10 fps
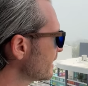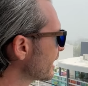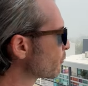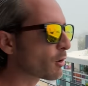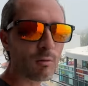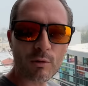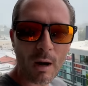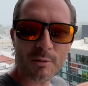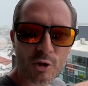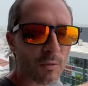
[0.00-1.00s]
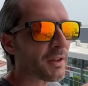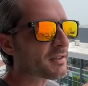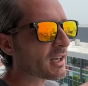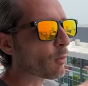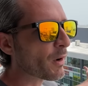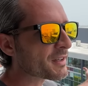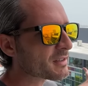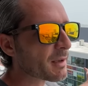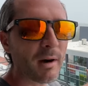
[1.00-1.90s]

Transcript: And I'm shooting this on Wednesday.